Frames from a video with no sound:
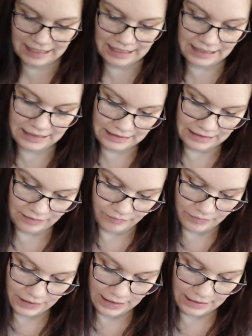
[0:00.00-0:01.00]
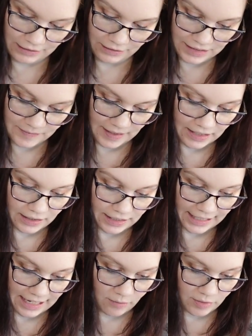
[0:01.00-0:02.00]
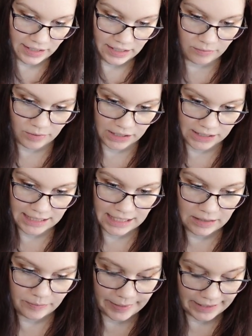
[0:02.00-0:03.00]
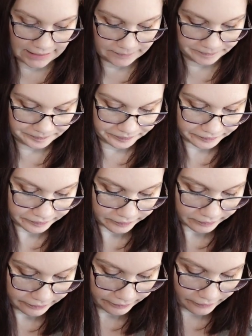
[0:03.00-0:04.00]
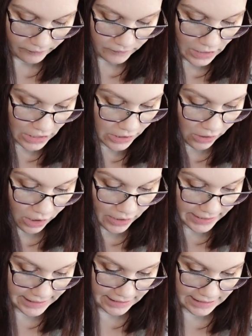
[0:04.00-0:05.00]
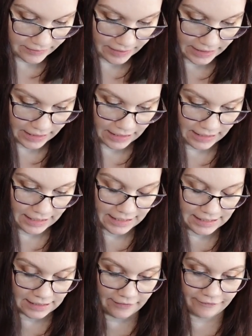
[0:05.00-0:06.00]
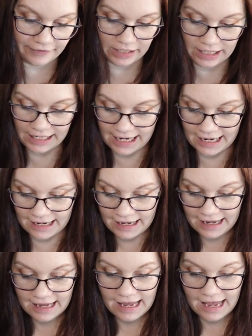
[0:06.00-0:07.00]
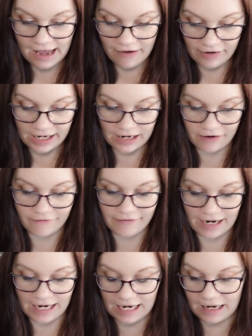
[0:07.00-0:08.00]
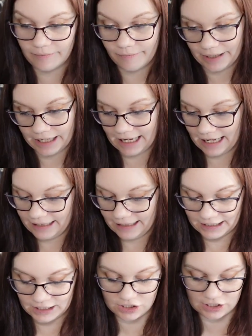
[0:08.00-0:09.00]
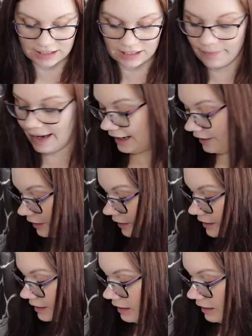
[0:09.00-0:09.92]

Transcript: it and it looks better on camera than in person but no all this looks really good it's very heavy confetti, but again, that's just the pattern.